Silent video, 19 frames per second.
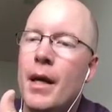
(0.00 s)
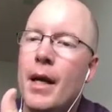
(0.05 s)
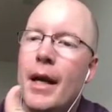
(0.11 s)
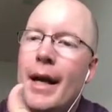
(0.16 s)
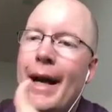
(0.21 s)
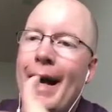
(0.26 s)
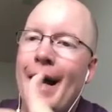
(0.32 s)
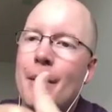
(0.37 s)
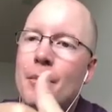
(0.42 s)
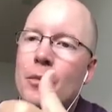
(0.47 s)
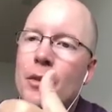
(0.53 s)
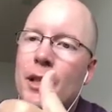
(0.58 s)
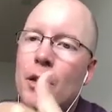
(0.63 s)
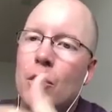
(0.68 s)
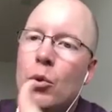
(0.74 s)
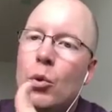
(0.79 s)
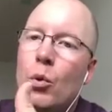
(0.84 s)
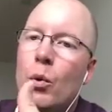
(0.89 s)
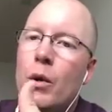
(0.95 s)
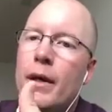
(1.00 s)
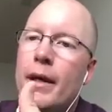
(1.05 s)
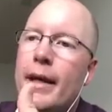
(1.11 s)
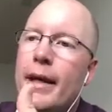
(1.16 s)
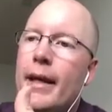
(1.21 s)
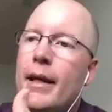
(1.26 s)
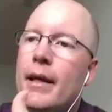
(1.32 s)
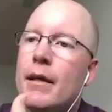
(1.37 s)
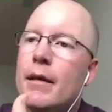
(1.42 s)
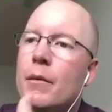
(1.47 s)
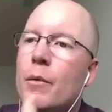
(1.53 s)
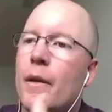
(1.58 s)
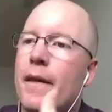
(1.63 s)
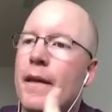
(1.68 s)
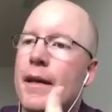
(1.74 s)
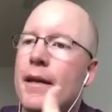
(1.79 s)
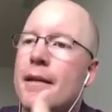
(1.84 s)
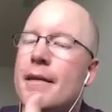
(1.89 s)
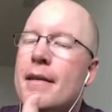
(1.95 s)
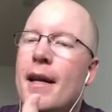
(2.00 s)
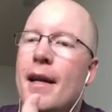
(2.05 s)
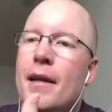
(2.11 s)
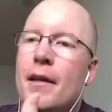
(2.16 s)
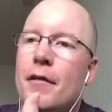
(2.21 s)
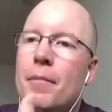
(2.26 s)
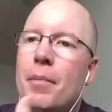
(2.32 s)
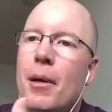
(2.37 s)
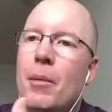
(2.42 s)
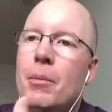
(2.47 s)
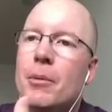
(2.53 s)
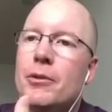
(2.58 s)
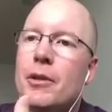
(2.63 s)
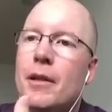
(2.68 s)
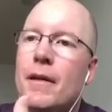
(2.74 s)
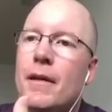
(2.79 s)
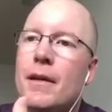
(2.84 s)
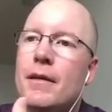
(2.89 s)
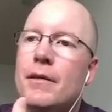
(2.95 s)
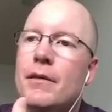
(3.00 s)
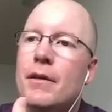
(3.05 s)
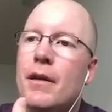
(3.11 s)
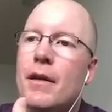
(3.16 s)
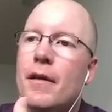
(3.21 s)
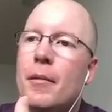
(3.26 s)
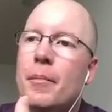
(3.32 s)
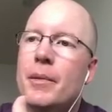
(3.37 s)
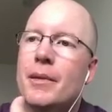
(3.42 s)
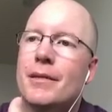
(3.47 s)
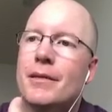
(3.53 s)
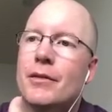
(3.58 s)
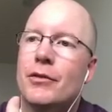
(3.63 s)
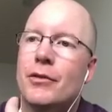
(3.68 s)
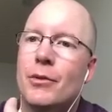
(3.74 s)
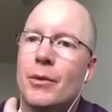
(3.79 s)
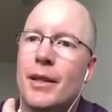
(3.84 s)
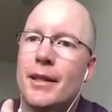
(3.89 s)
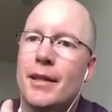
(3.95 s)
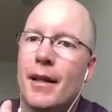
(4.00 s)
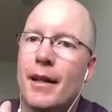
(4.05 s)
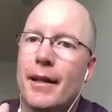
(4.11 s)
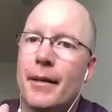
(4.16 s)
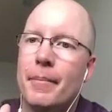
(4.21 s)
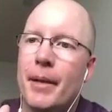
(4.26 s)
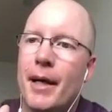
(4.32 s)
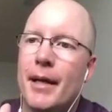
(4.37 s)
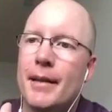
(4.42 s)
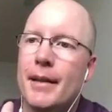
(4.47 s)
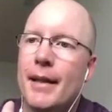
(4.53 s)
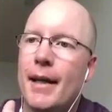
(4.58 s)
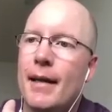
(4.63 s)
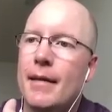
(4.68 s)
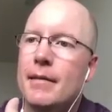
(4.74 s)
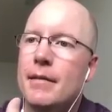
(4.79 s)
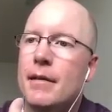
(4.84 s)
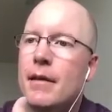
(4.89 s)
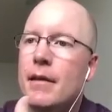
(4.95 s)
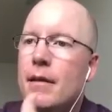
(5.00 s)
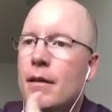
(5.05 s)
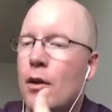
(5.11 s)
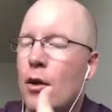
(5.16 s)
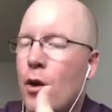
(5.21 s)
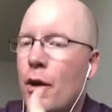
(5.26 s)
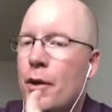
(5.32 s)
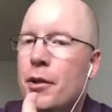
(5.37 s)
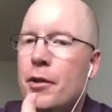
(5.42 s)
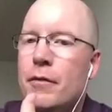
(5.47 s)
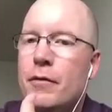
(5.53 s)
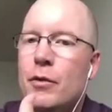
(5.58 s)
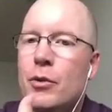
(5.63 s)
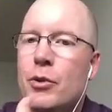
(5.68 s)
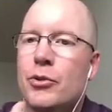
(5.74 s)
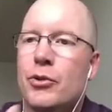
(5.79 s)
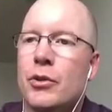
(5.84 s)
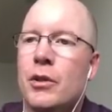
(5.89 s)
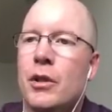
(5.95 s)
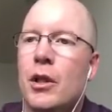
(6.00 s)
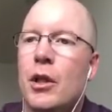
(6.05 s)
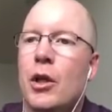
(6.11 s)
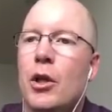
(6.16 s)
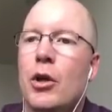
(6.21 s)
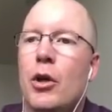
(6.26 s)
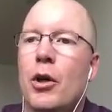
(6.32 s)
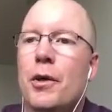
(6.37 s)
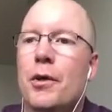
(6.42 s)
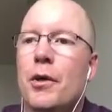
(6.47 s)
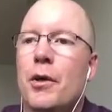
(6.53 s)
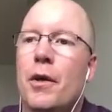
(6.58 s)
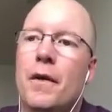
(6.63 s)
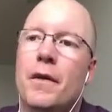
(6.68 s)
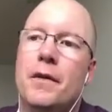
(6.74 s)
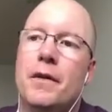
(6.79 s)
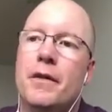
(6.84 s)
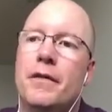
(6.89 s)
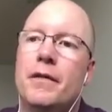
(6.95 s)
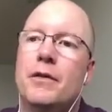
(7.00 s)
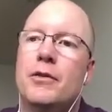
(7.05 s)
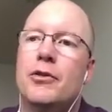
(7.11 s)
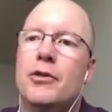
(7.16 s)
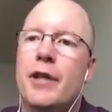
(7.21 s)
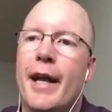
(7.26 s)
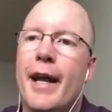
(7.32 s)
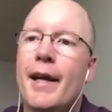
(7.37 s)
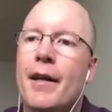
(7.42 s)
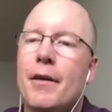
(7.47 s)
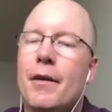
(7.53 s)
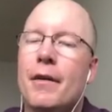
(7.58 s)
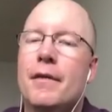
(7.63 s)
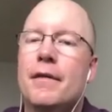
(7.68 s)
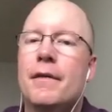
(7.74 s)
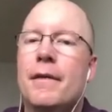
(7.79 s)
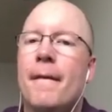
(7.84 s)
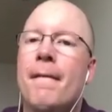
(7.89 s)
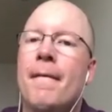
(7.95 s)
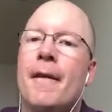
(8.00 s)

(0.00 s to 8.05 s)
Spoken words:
I'm recording with the intent of publishing this on the Business Storytelling Podcast, the audio version on all the different channels.